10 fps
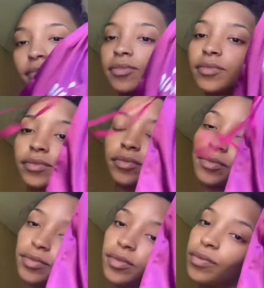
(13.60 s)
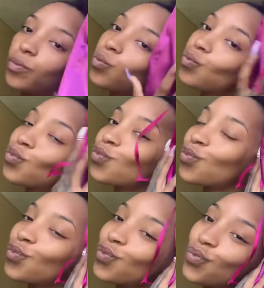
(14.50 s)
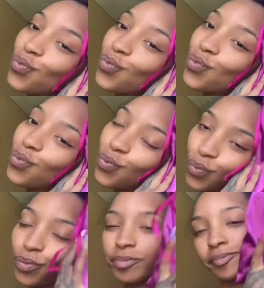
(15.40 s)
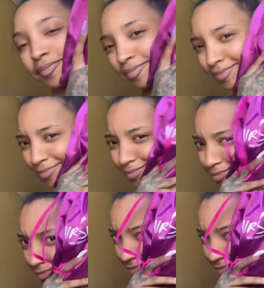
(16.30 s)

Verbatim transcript: Welcome back to my channel. It is Tai, aka Glam by Tai, and